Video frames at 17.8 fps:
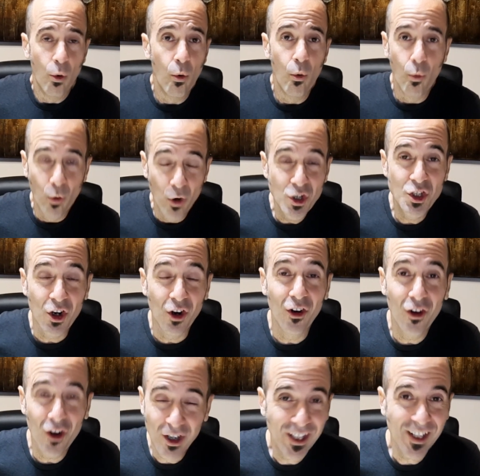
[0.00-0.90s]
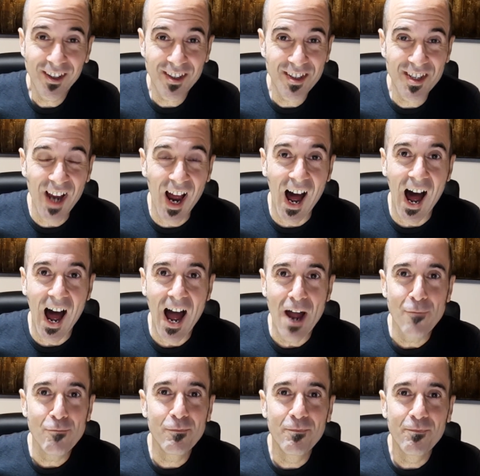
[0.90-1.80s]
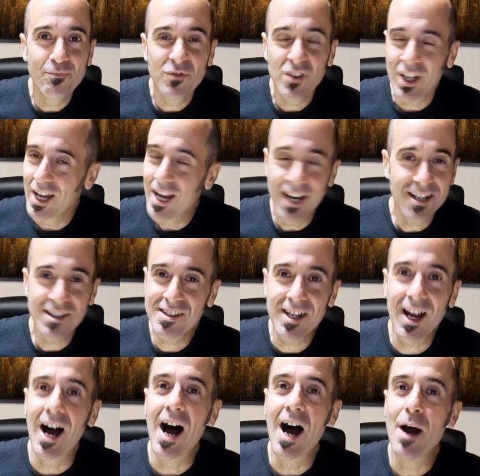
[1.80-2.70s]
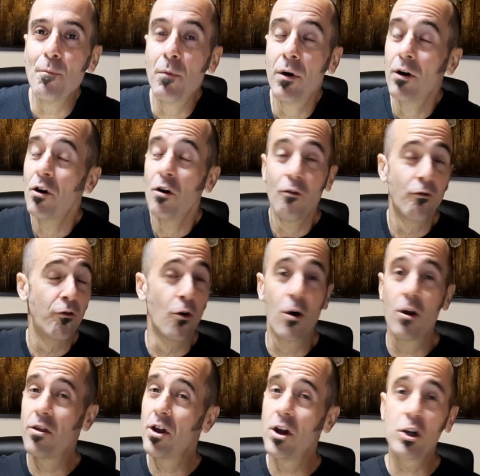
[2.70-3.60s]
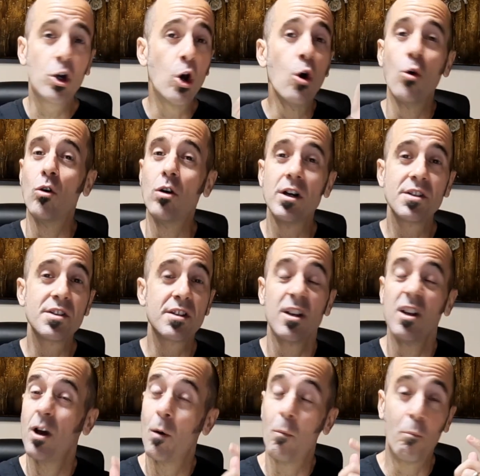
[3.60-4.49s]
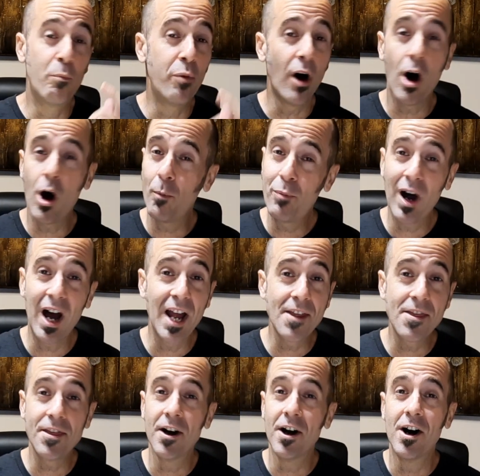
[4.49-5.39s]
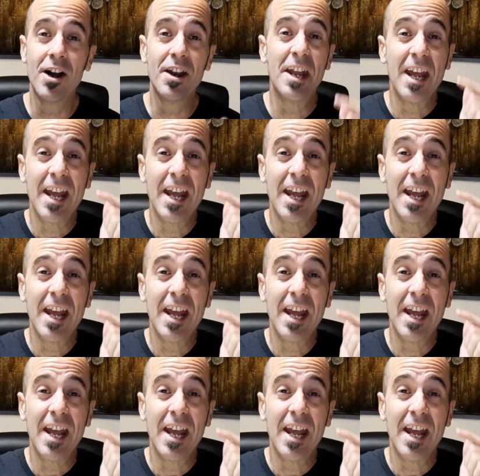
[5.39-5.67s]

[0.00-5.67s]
Would you look at the time? It is time for the coolest ball python